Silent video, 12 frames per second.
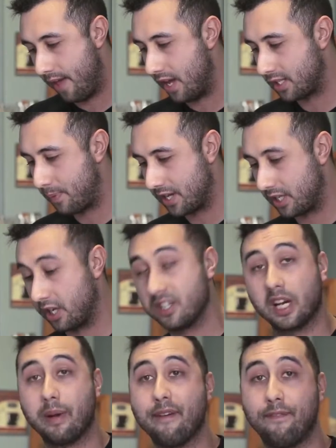and that's basically
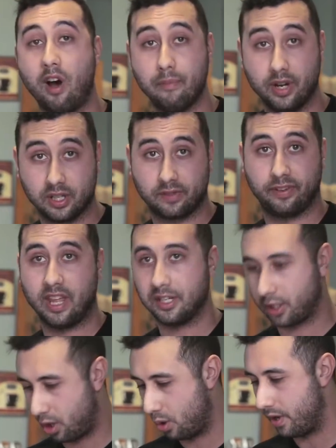going to take about five minutes for that
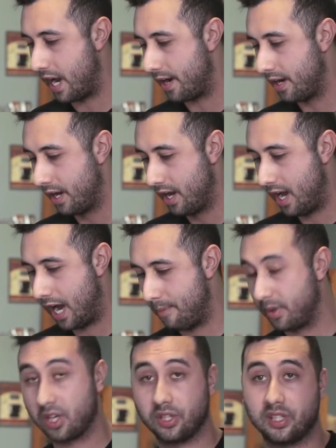to cool down.
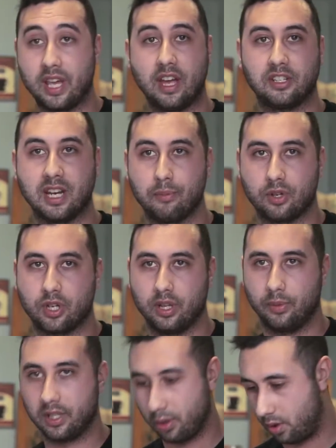Um, because it's at that temperature
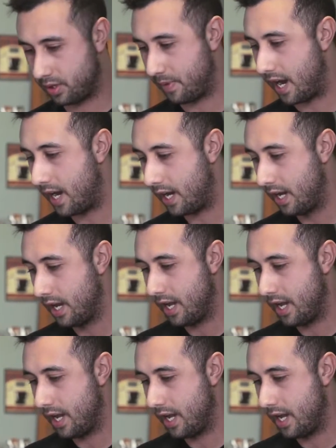that we talked about,